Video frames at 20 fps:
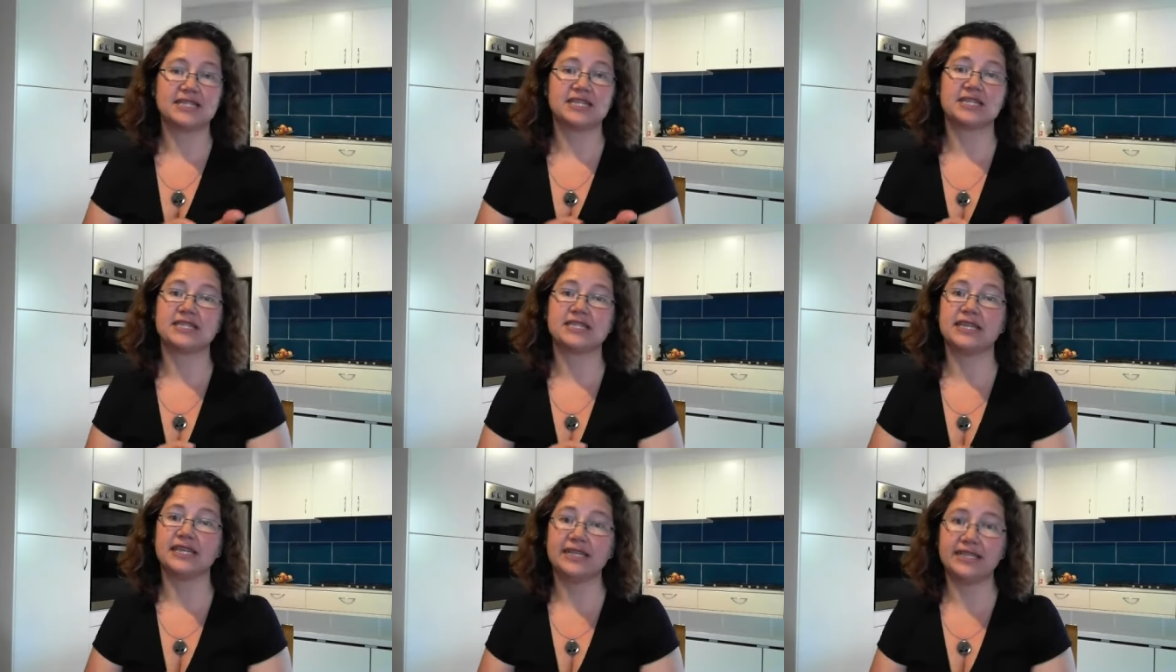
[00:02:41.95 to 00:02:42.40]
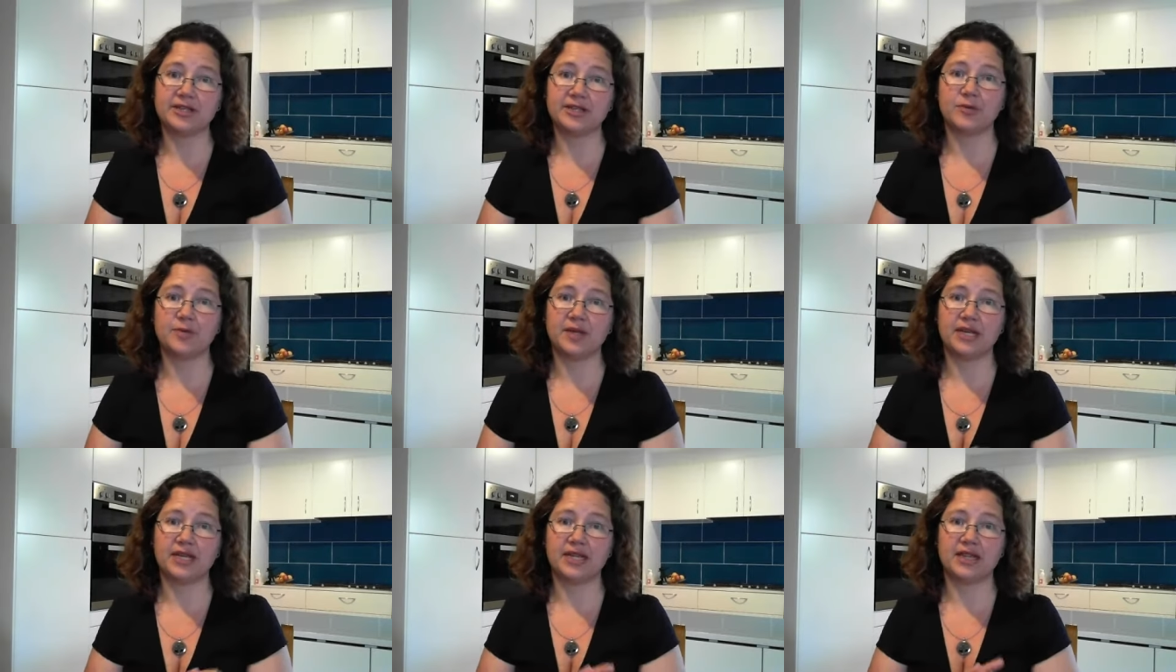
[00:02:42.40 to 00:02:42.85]
just a
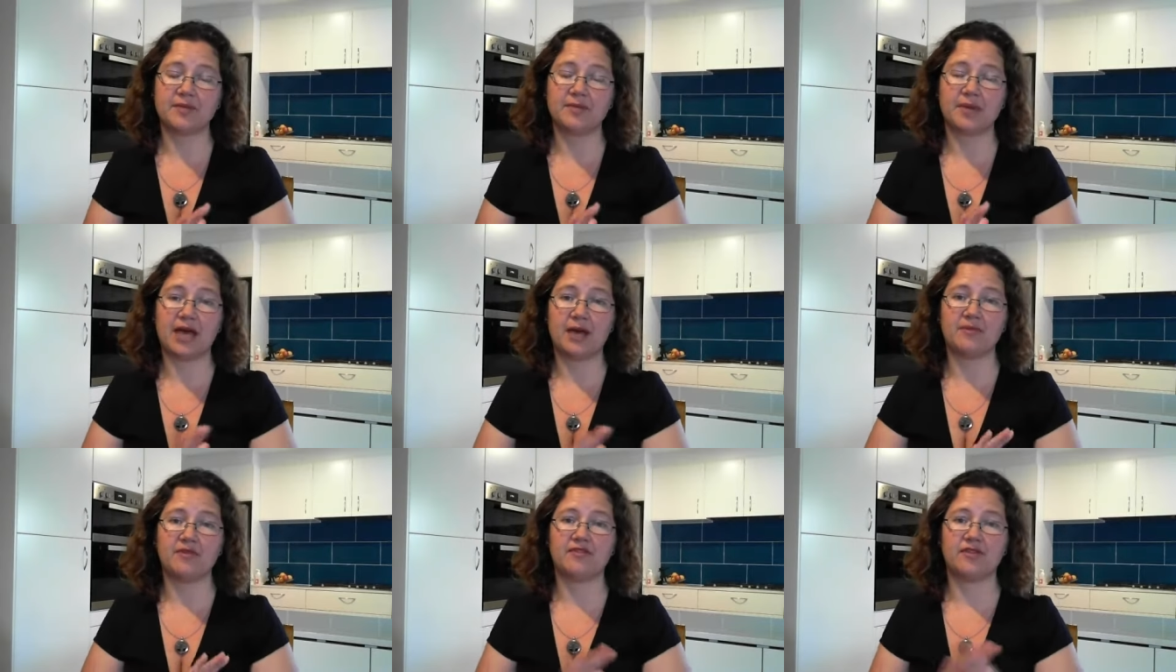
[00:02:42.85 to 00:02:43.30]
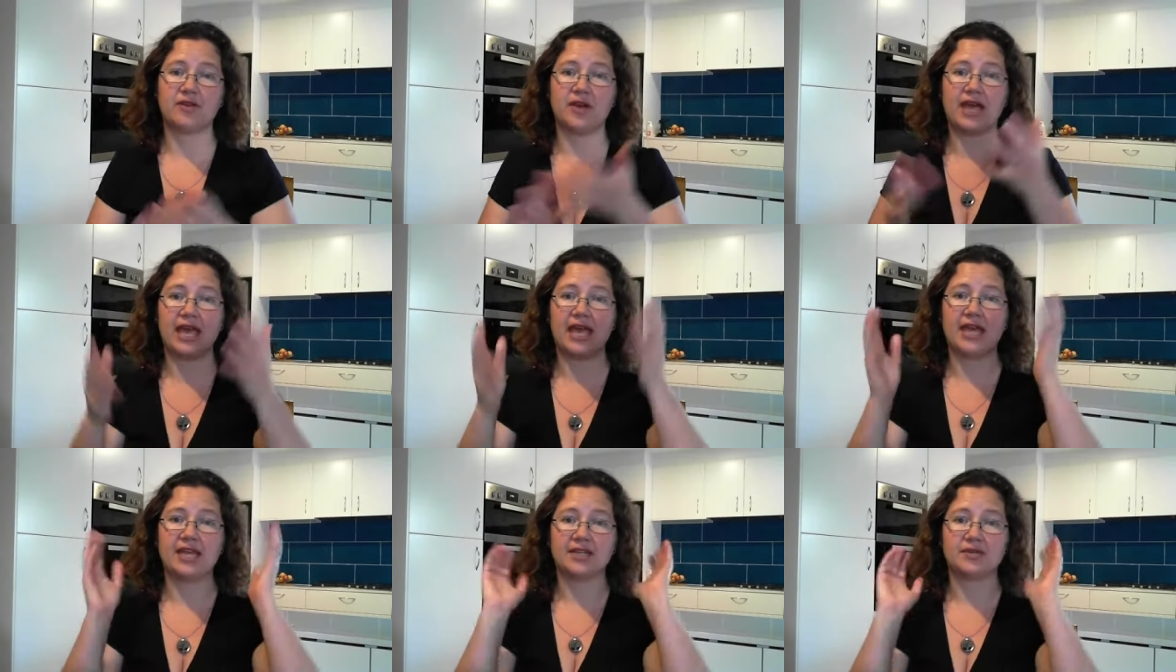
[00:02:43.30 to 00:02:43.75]
little bit in the palm of your
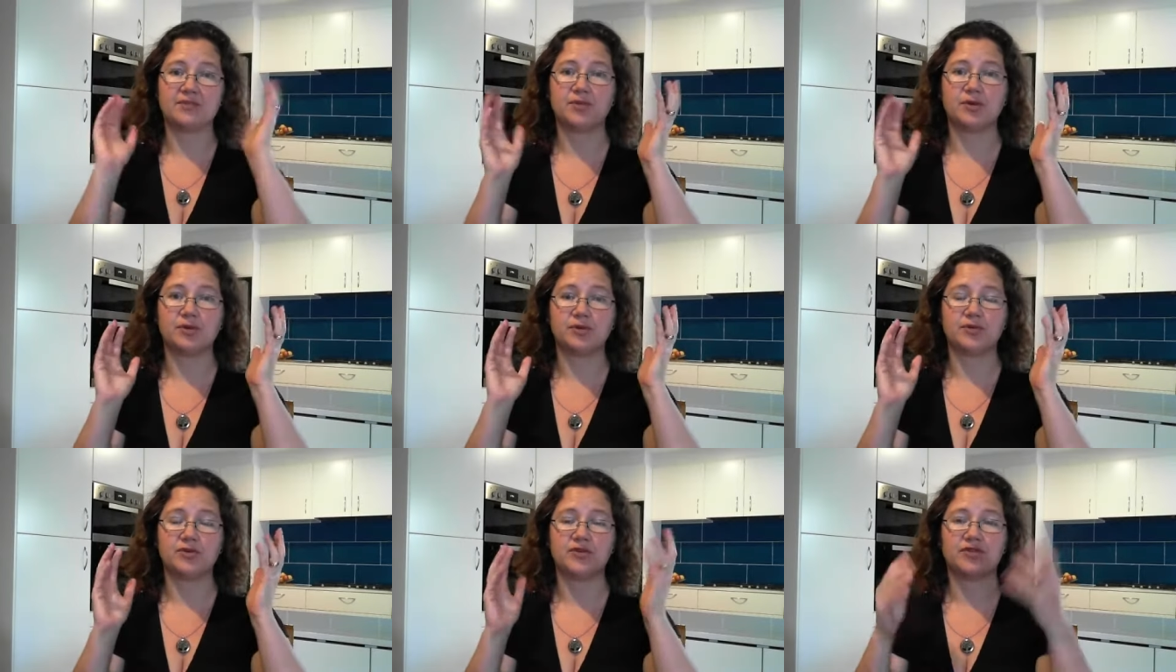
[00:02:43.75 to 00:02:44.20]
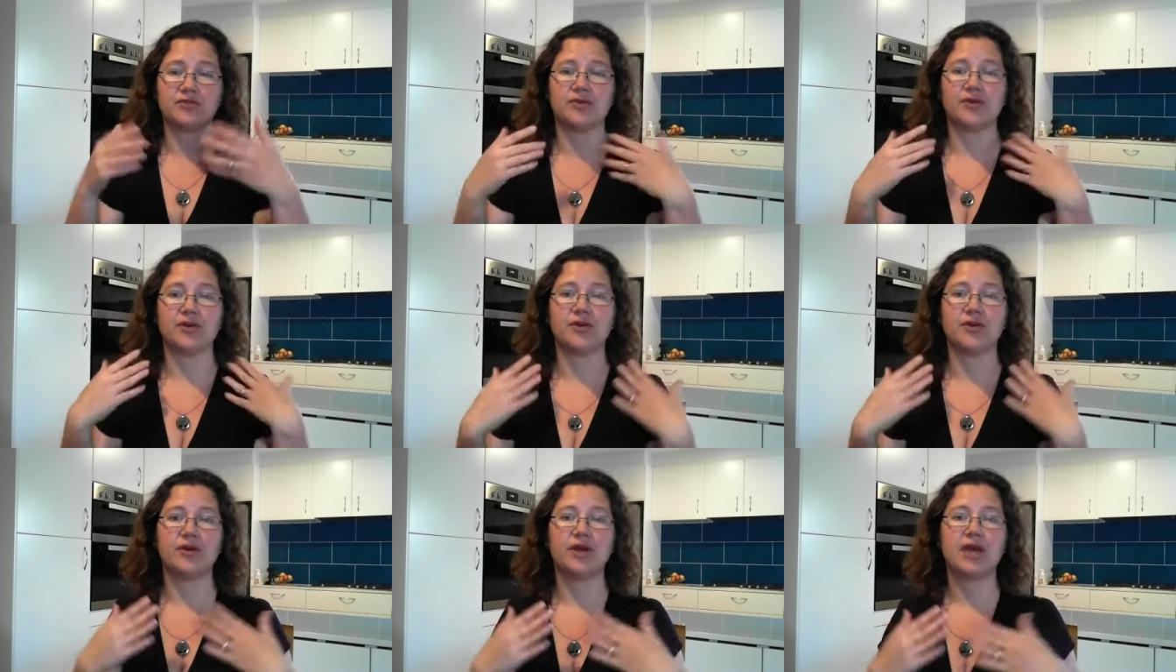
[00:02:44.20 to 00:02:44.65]
hand pulled
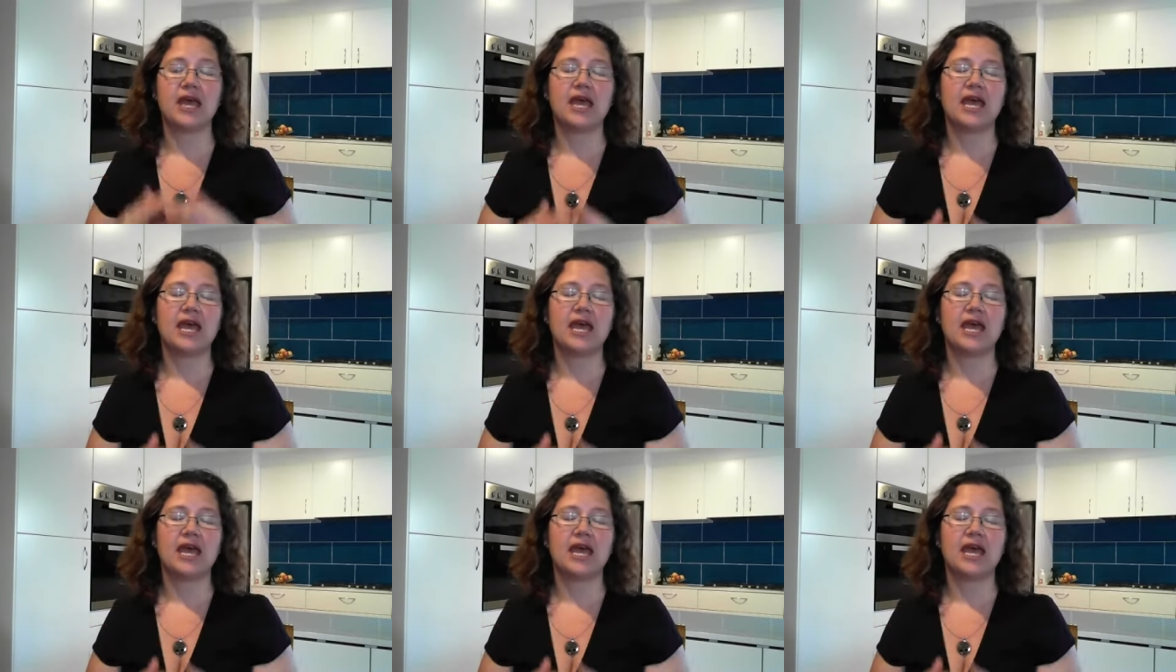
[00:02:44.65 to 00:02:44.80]
through.